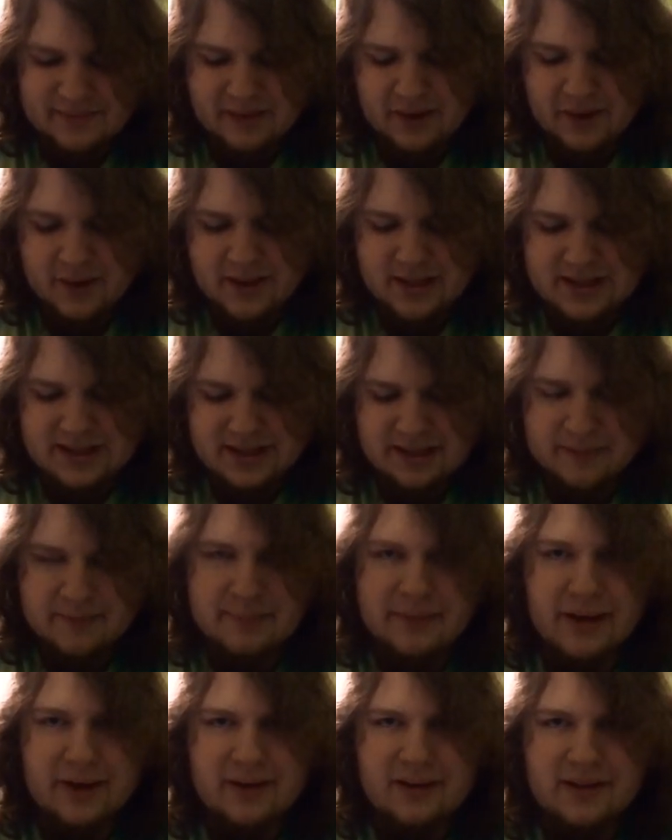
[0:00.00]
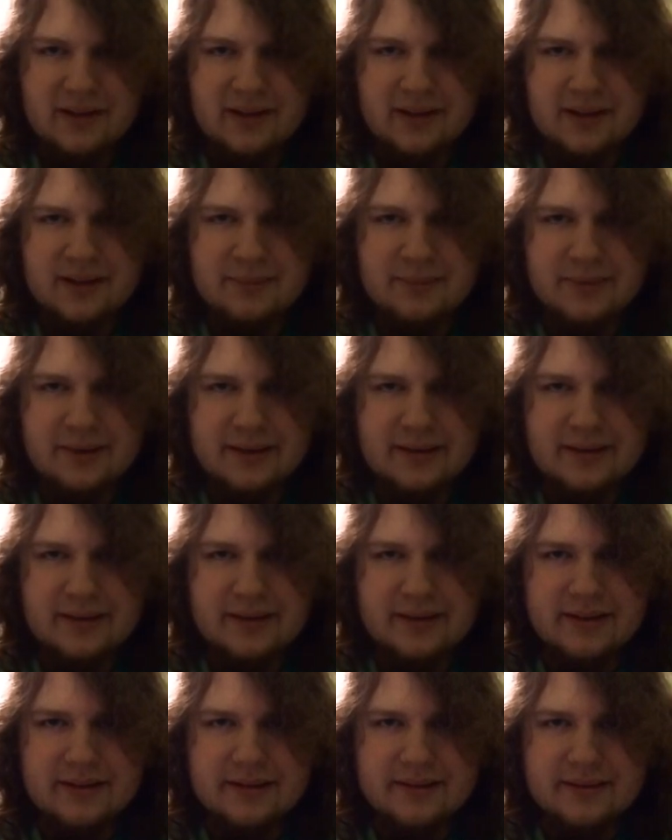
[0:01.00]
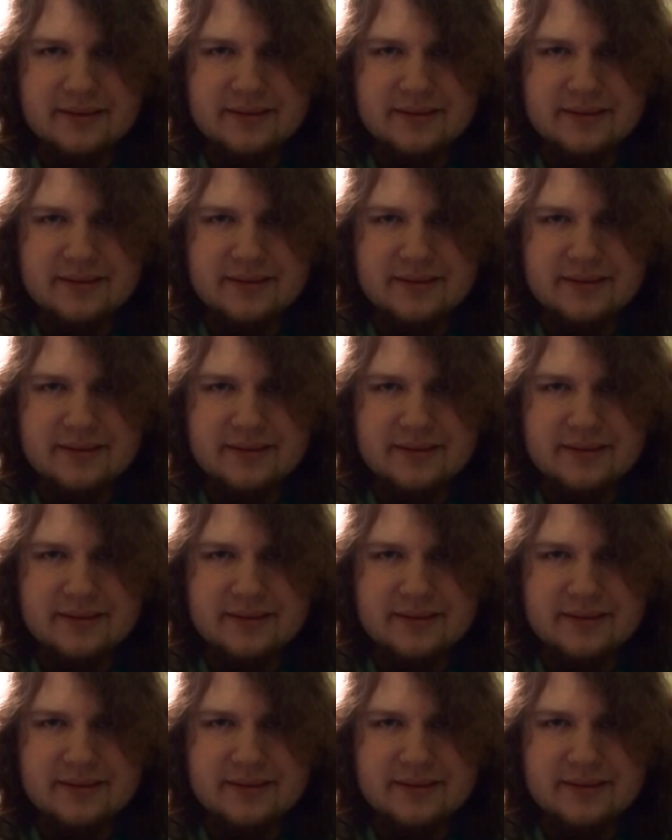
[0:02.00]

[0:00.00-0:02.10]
Oh, that's like barely a lip right there.